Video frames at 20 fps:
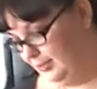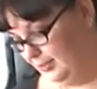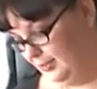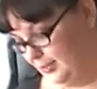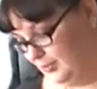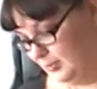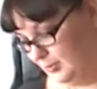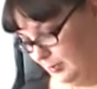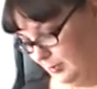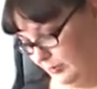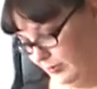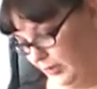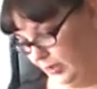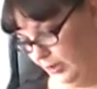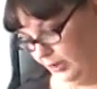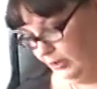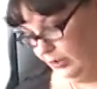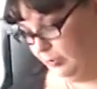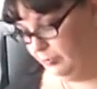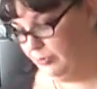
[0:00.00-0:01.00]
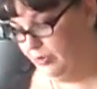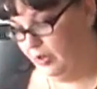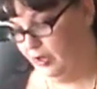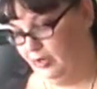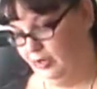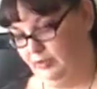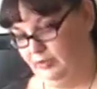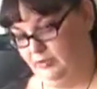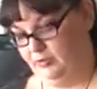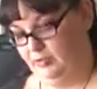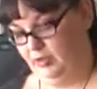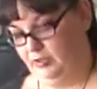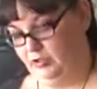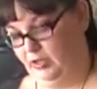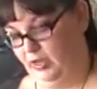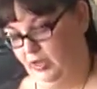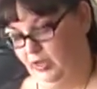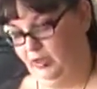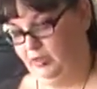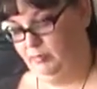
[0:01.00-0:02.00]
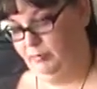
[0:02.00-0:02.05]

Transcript: Some of our other products, such as